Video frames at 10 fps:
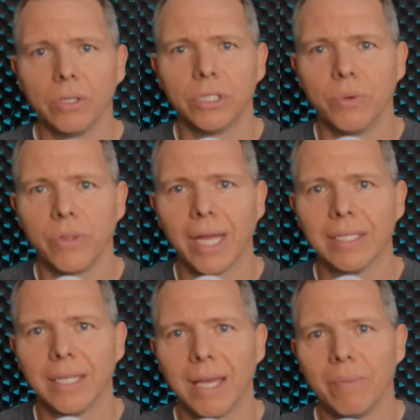you with that
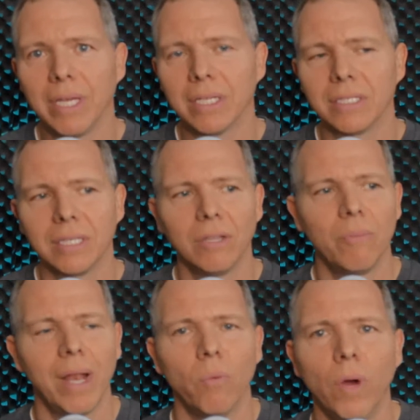today, because no
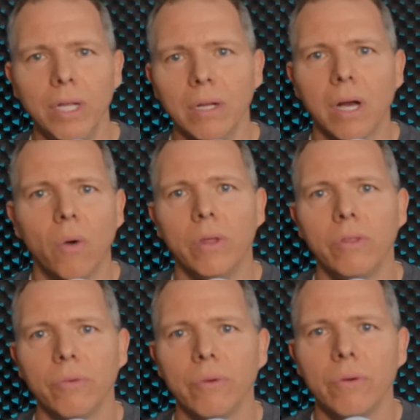matter what you're going
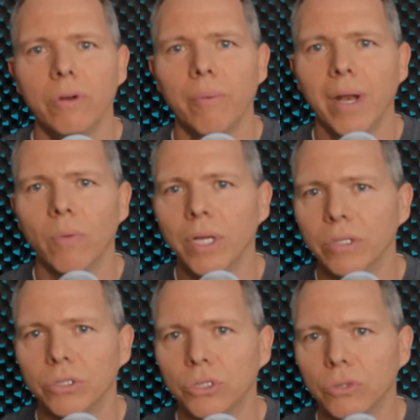through, no matter what
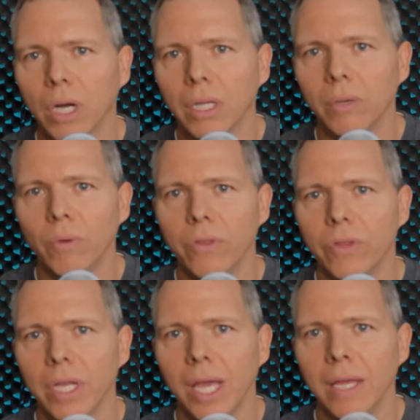you're struggling with
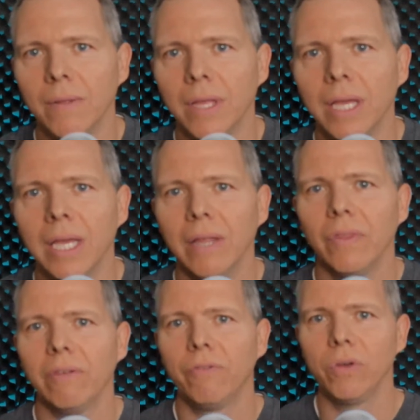today, if you